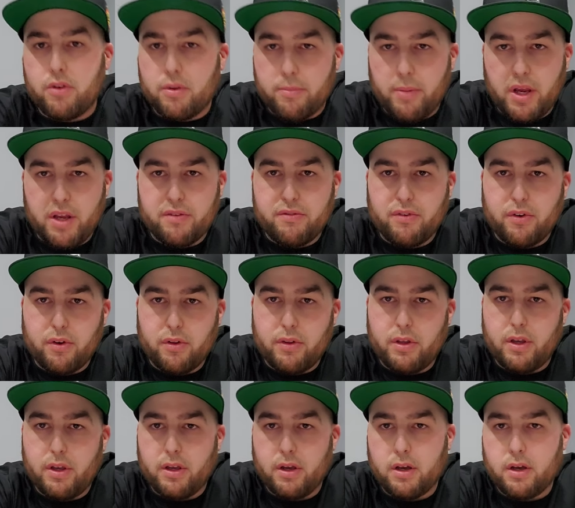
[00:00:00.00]
They're made for
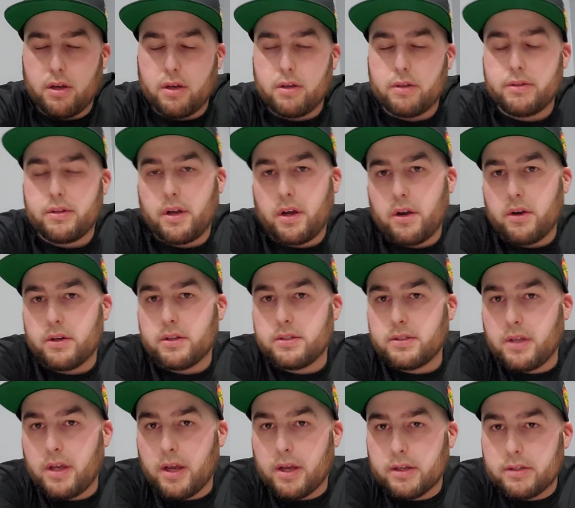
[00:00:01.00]
the uh, the
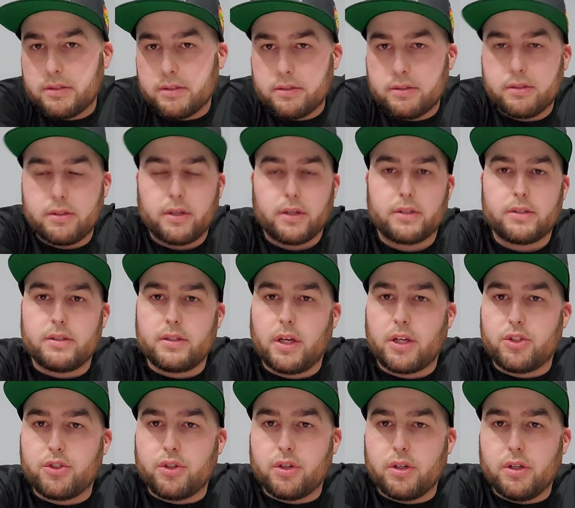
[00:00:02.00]
RSX,
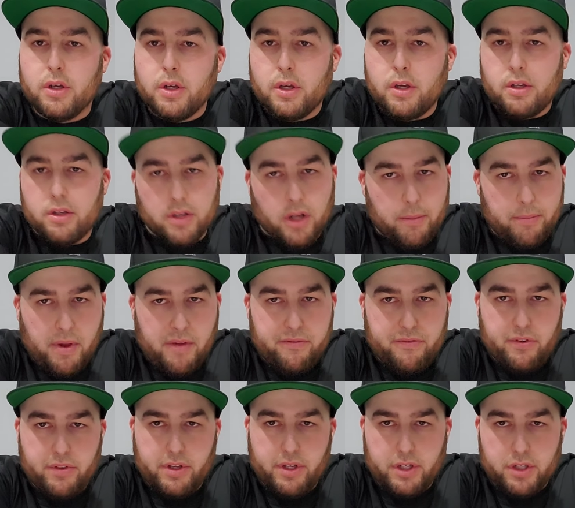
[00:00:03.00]
etc. Not
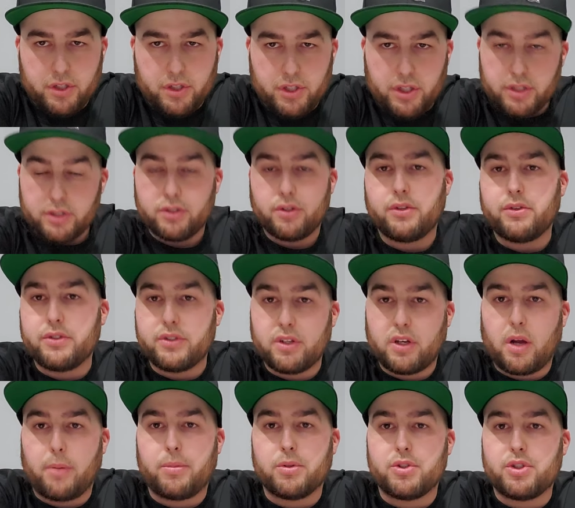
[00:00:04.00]
meant for the EG. So there's a
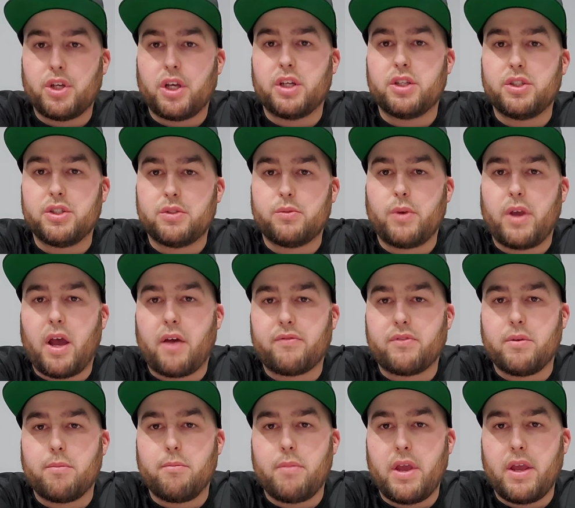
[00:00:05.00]
couple changes we have
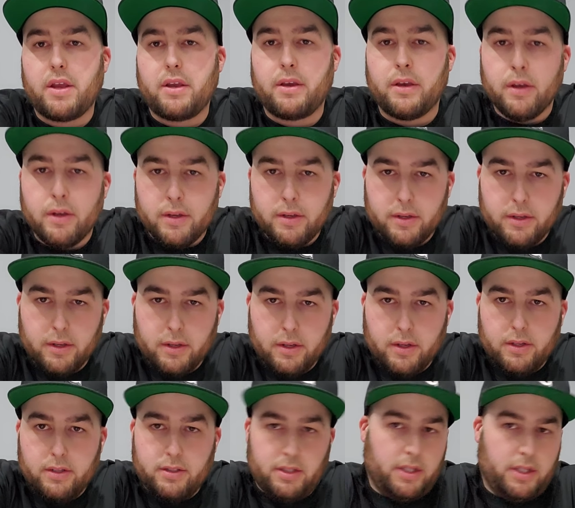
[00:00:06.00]
to make
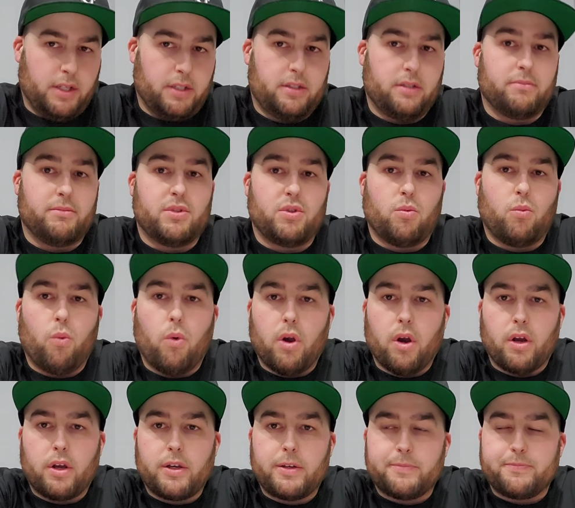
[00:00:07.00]
to get them to
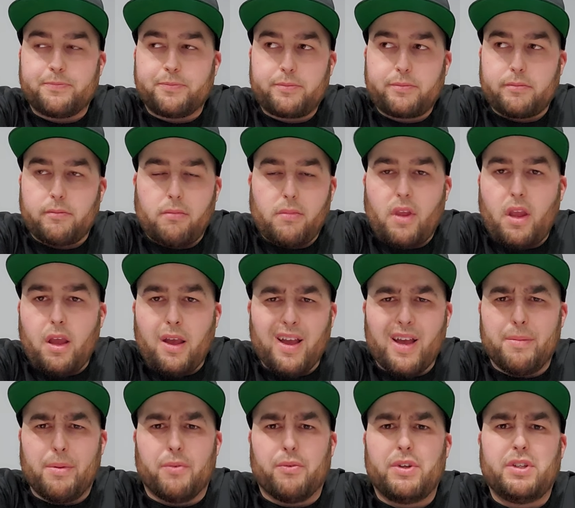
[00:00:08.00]
work.
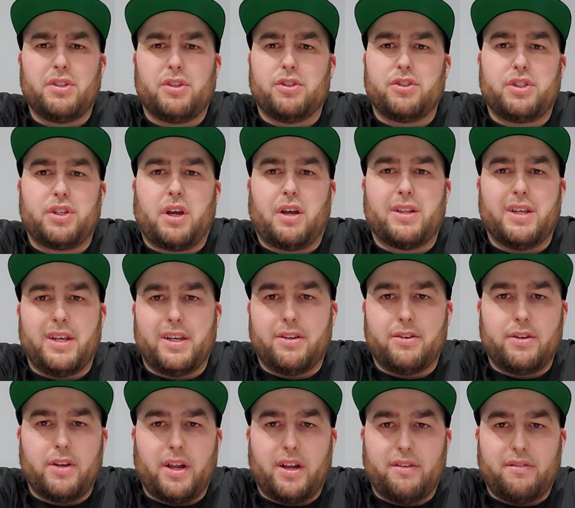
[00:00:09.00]
I've been researching on the
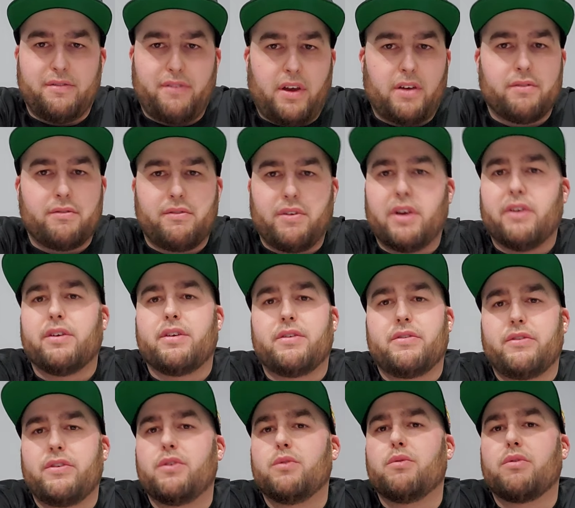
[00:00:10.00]
internet. I've found very
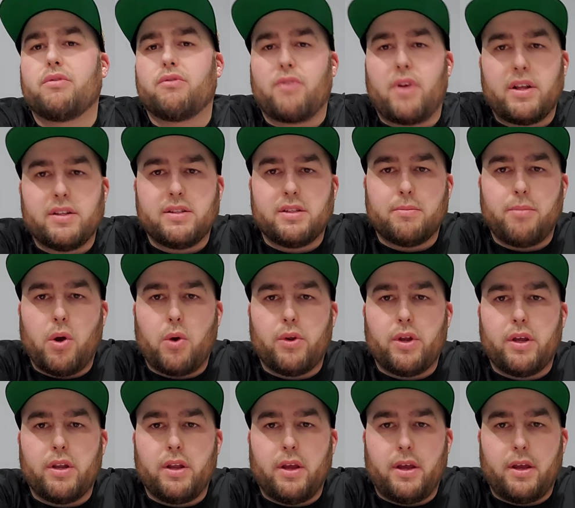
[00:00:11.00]
few threads about
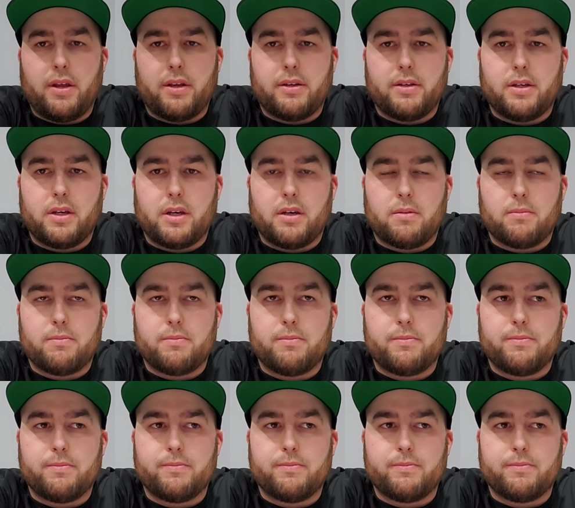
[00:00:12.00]
it, and um,
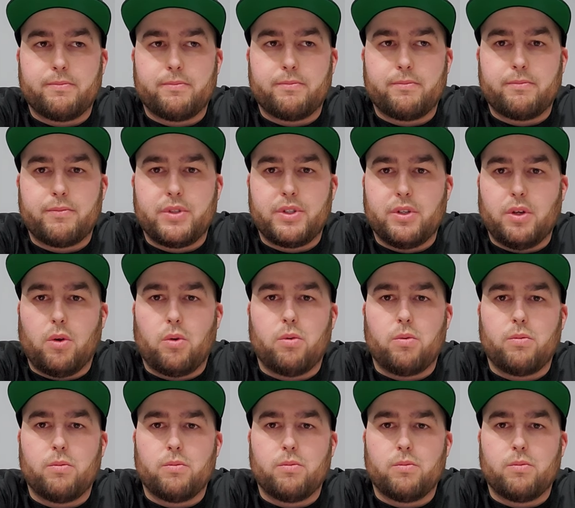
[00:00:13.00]
you know